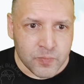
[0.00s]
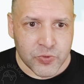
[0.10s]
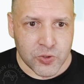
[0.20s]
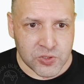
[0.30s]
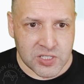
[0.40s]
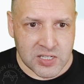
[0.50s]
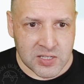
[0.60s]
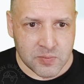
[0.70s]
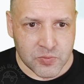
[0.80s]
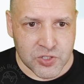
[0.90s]
You'll
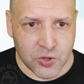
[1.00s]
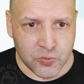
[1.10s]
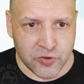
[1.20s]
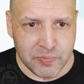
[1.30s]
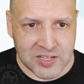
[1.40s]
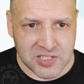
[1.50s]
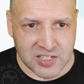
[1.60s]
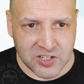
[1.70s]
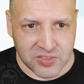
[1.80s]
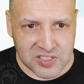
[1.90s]
see, so we've basically
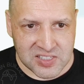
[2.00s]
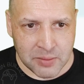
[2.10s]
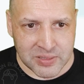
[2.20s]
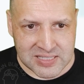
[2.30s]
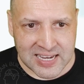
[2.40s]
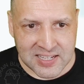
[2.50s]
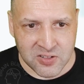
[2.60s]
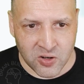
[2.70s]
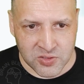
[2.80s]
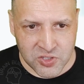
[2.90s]
got this number 10
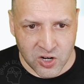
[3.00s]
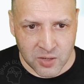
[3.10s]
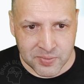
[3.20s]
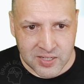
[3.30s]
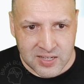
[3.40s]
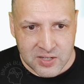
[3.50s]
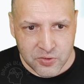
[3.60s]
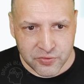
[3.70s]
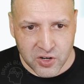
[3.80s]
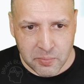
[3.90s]
on top,
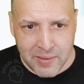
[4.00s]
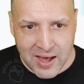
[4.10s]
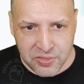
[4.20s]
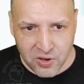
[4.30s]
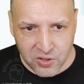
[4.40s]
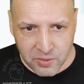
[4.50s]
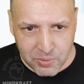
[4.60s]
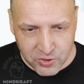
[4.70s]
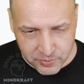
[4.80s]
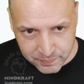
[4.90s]
we've got a mouth on the
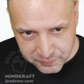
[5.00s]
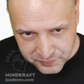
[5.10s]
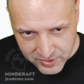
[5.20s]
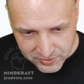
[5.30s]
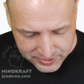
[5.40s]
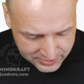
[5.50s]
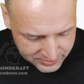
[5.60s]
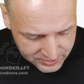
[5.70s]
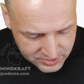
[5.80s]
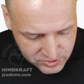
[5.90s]
bottom,
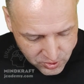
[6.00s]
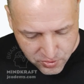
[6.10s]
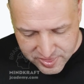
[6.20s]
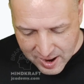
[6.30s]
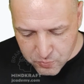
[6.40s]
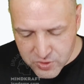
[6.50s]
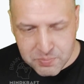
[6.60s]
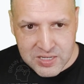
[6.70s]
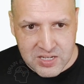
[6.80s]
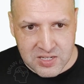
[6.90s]
okay? So that would
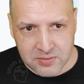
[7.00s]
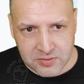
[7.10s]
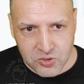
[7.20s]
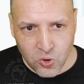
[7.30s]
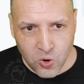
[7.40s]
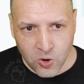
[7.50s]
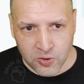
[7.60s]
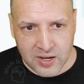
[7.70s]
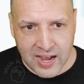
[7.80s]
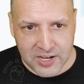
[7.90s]
be your
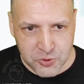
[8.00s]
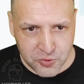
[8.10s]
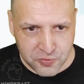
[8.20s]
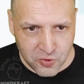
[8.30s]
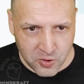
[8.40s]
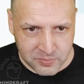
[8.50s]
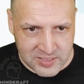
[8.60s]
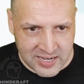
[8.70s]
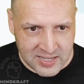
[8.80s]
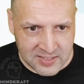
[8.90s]
kaishu form,
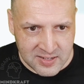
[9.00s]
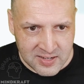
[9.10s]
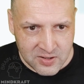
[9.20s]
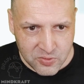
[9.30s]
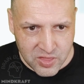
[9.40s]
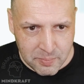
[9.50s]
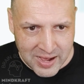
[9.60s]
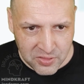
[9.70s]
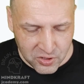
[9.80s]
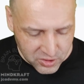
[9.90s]
10 with the
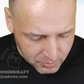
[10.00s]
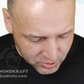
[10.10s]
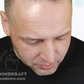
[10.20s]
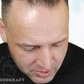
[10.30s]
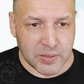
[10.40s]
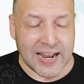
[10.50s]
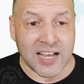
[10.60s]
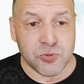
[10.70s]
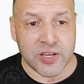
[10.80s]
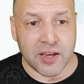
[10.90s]
mouth on the bottom. But
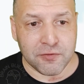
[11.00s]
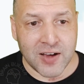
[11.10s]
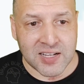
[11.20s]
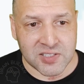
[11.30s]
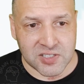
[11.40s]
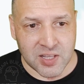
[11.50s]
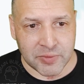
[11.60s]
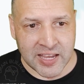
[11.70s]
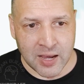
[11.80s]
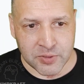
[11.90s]
as we get faster,
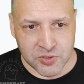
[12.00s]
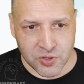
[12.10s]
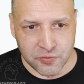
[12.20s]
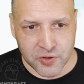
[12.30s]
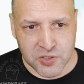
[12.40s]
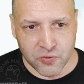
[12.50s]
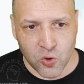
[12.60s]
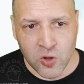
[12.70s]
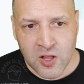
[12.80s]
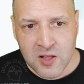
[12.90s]
something happens. So first of
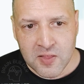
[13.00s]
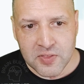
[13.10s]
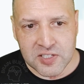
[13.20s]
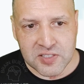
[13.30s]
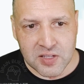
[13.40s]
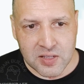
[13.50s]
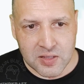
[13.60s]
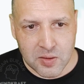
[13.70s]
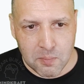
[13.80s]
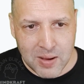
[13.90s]
all, this
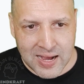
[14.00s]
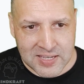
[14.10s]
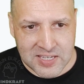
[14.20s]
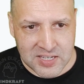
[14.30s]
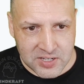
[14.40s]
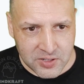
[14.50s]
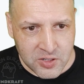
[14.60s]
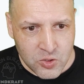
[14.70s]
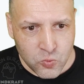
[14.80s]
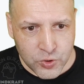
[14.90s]
bar here
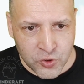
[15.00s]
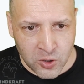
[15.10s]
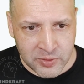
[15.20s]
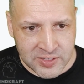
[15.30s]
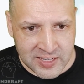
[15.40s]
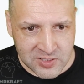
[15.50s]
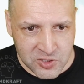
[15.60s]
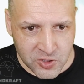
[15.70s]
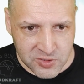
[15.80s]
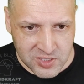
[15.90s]
would normally then
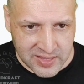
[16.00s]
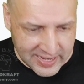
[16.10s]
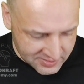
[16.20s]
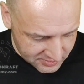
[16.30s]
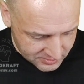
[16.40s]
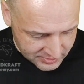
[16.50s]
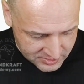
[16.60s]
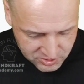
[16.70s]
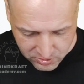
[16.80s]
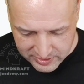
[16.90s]
turn to that, okay?
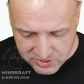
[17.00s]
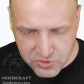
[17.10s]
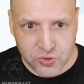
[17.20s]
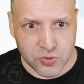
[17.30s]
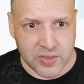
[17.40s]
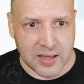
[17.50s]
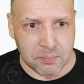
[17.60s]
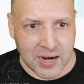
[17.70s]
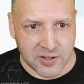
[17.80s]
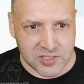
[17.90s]
So let's do that
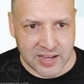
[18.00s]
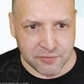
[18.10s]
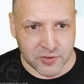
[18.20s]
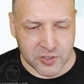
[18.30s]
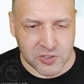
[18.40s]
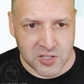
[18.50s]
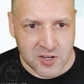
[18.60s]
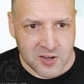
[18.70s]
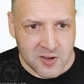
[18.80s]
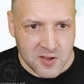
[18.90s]
bar as that first.
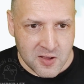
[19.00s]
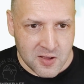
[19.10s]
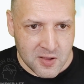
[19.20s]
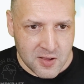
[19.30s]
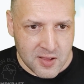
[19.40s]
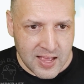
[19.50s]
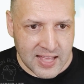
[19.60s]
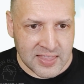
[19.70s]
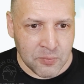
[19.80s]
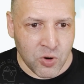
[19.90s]

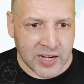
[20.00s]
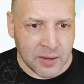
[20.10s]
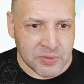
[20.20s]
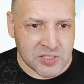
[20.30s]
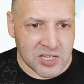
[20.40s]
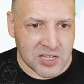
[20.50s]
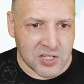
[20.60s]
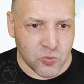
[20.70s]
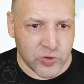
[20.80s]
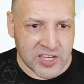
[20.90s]
And then what happens
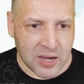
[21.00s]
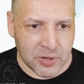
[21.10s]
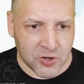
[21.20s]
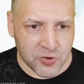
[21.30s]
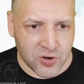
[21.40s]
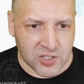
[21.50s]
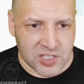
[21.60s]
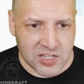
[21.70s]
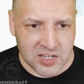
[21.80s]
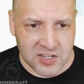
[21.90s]
here, we come across
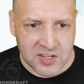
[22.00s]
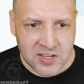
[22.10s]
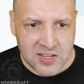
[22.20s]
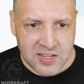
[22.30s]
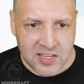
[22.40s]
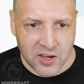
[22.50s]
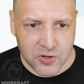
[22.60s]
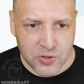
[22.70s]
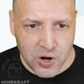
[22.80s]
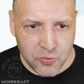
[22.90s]
here,
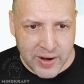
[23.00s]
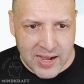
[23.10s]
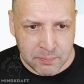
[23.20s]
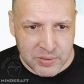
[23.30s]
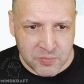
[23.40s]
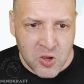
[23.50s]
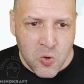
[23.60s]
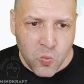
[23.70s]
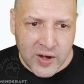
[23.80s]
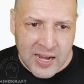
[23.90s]
go around. But
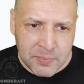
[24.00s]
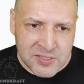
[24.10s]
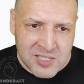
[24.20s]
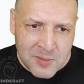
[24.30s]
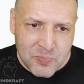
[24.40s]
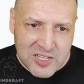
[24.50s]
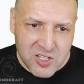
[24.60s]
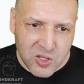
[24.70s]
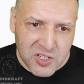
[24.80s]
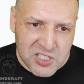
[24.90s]
what happens, there's a
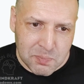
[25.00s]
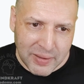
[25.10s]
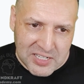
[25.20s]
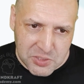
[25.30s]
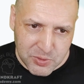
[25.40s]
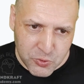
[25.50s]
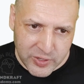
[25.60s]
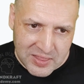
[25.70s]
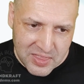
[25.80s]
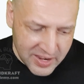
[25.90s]
lot of space
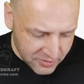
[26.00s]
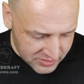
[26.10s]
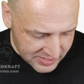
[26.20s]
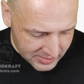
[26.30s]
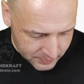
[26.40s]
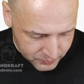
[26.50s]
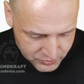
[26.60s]
between there and there.